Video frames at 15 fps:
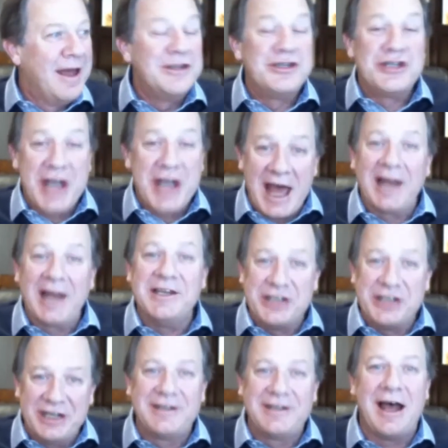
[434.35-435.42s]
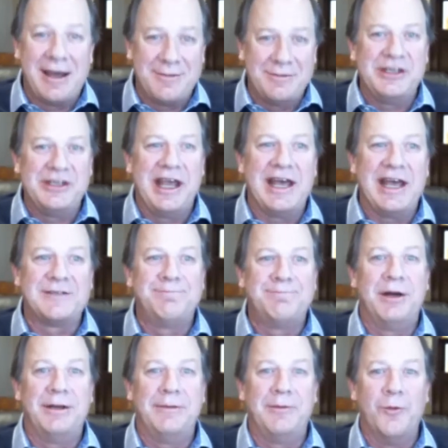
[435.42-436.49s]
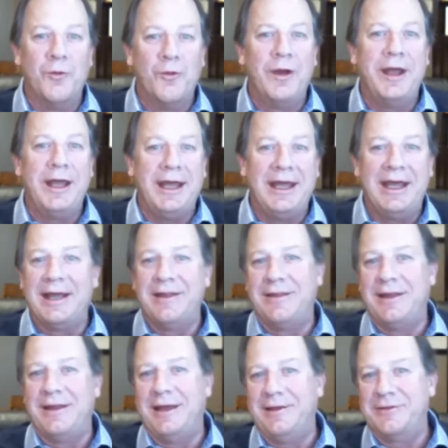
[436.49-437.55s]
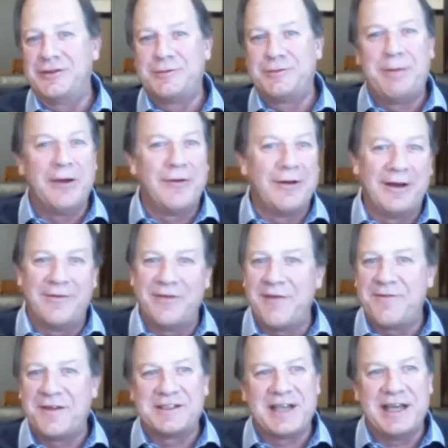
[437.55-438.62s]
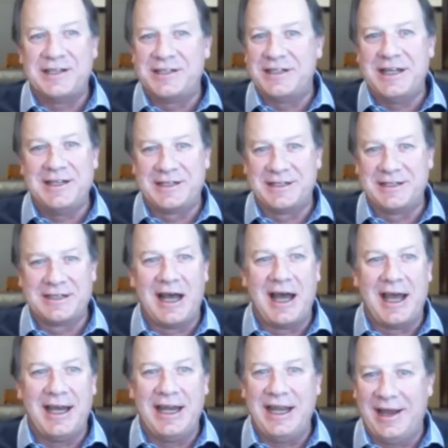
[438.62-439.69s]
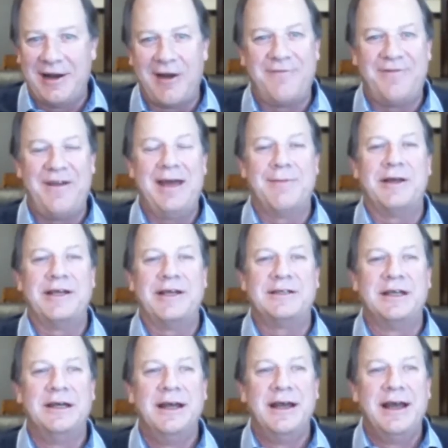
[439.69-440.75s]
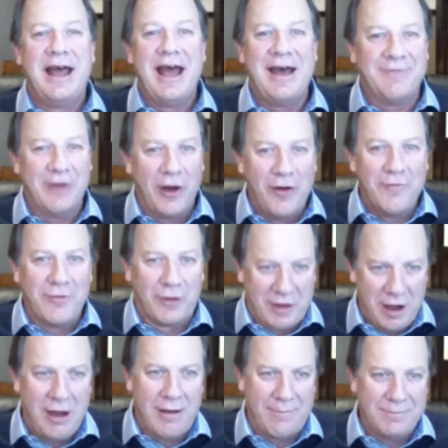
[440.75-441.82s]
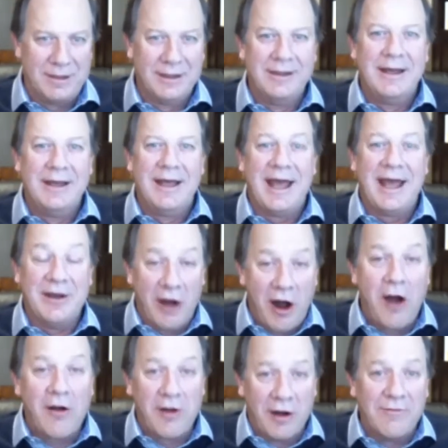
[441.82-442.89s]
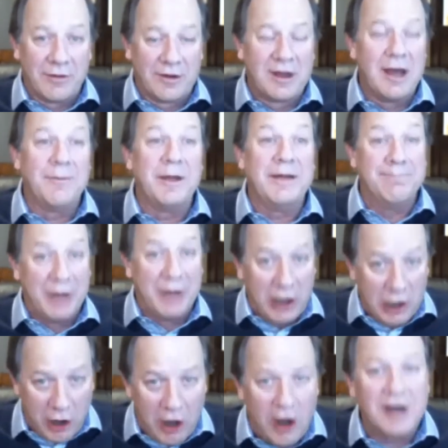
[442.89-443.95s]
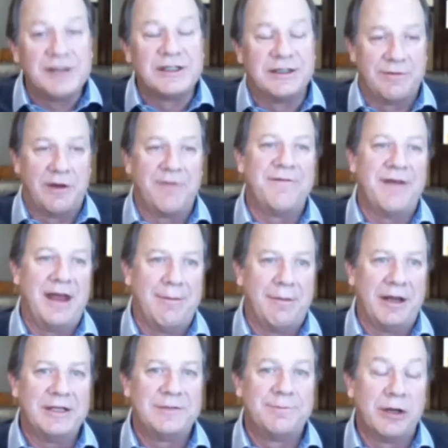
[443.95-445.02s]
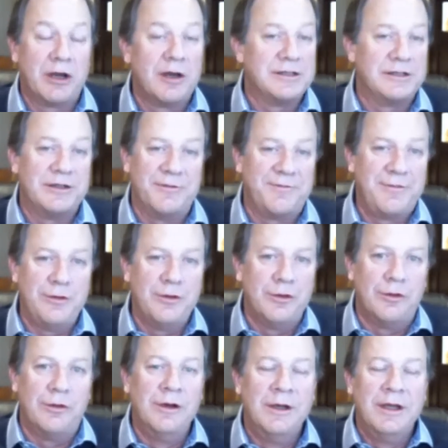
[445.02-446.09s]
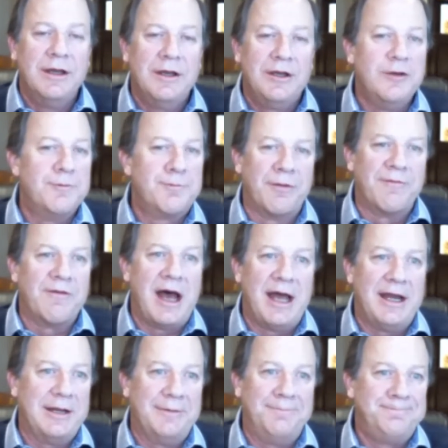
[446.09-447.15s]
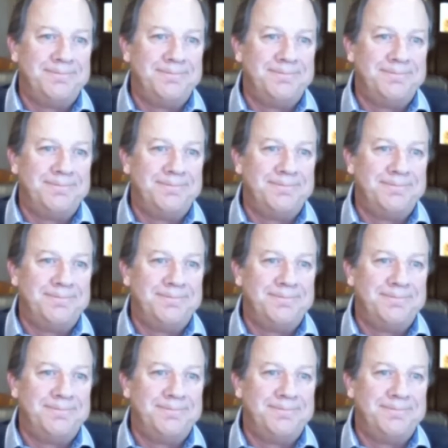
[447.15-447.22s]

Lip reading: challenging times, yes, but we, in the spirit of FSHD Society and our families, have overcome and are overcoming because of our families, because of the fuel you provided.